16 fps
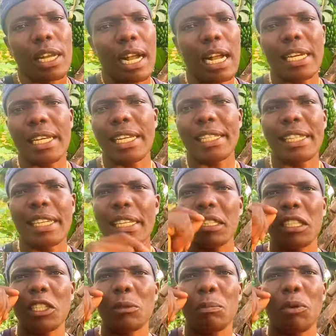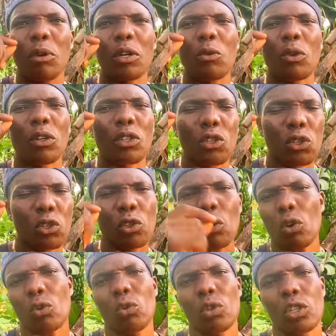and I think this boy was
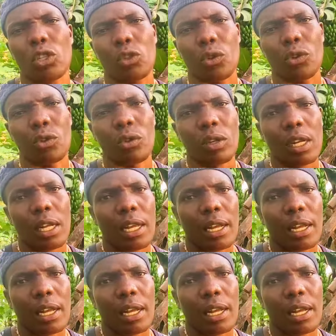so rude to you